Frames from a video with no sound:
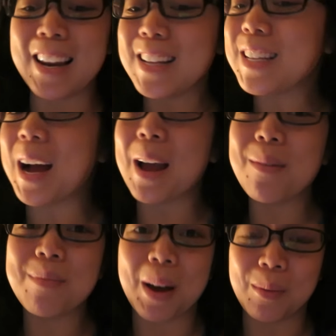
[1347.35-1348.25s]

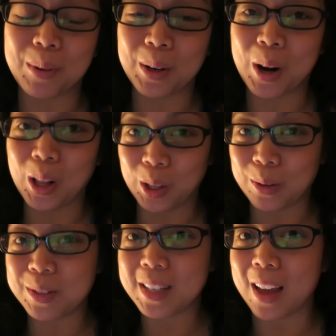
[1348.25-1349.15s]
anytime that we're
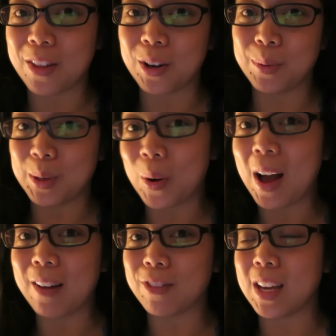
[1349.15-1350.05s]
alone together and we
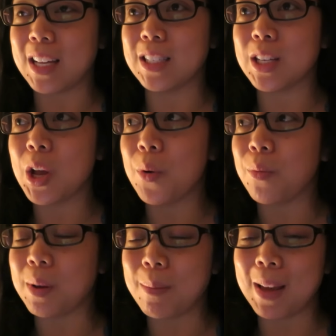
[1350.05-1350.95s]
don't have kids,
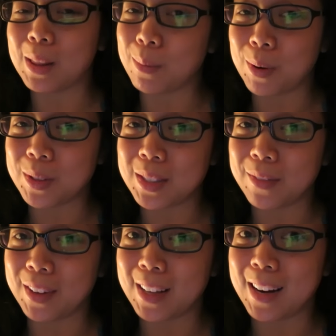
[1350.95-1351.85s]
we make the most
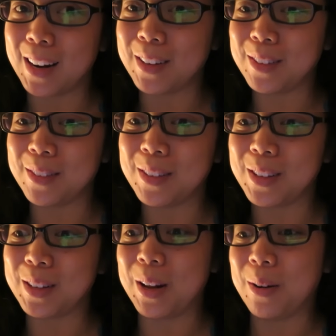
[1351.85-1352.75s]
of it and
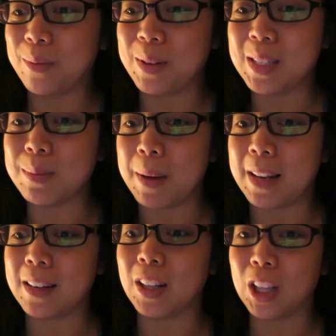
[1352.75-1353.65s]
you know we
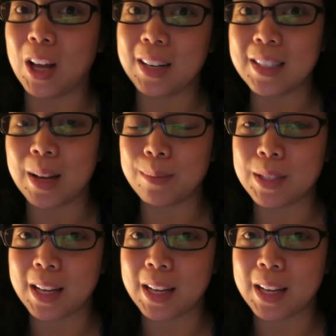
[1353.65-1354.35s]
spend a lot of time